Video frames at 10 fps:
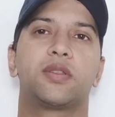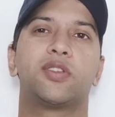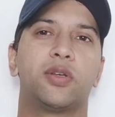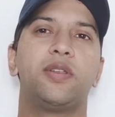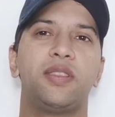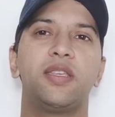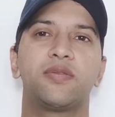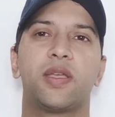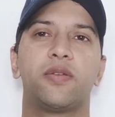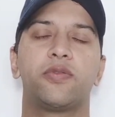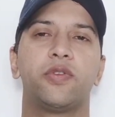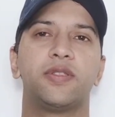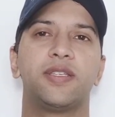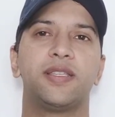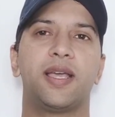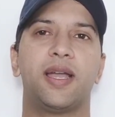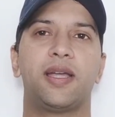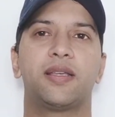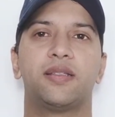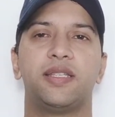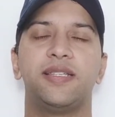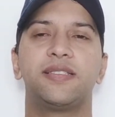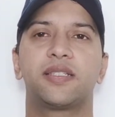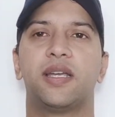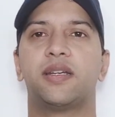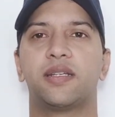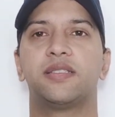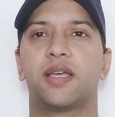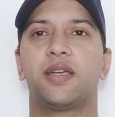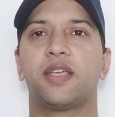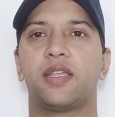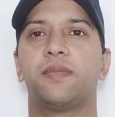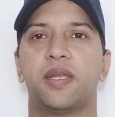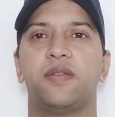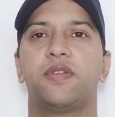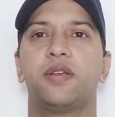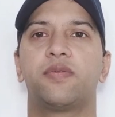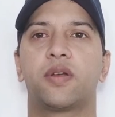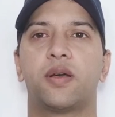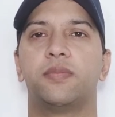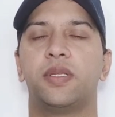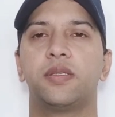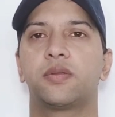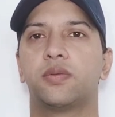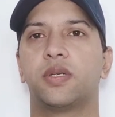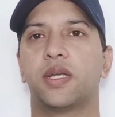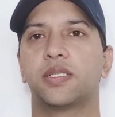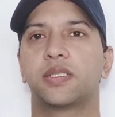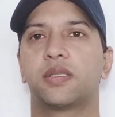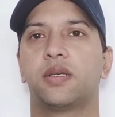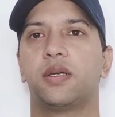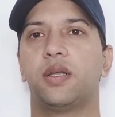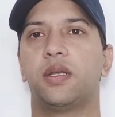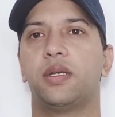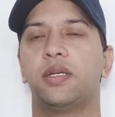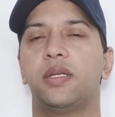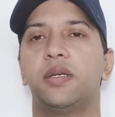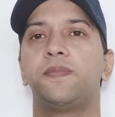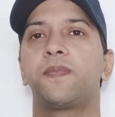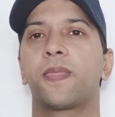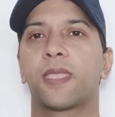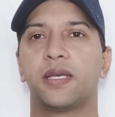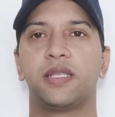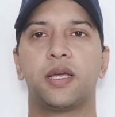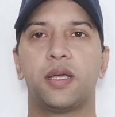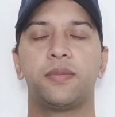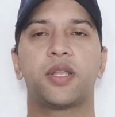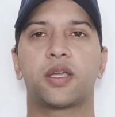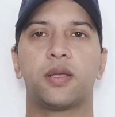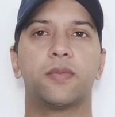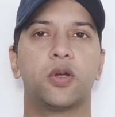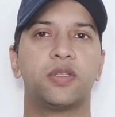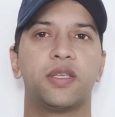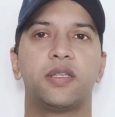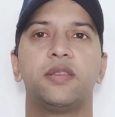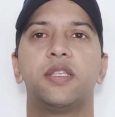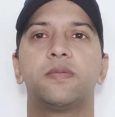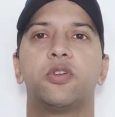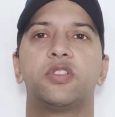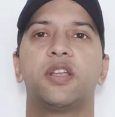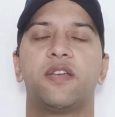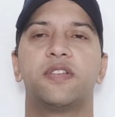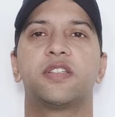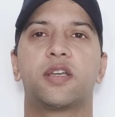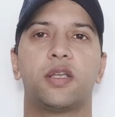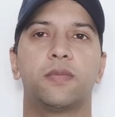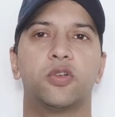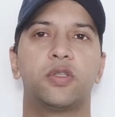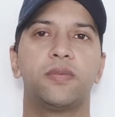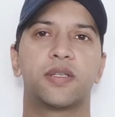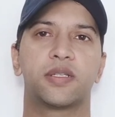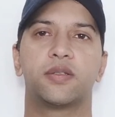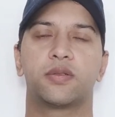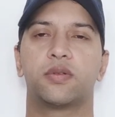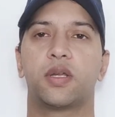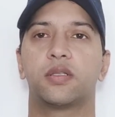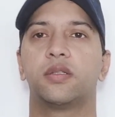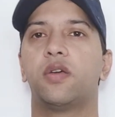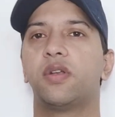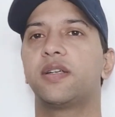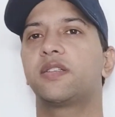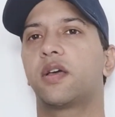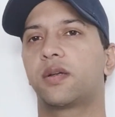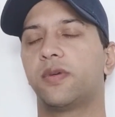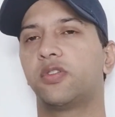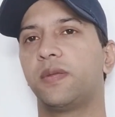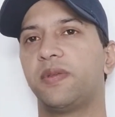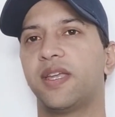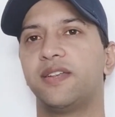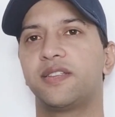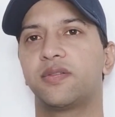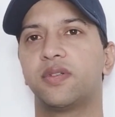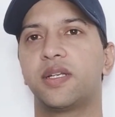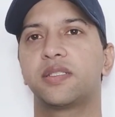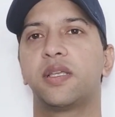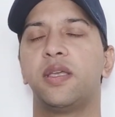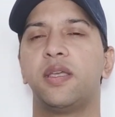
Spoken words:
in this way, if we see that these countries are taking benefit from the students, and I am talking about in this portion I was talking about the master students. Now let's talk about the Ph.D. students,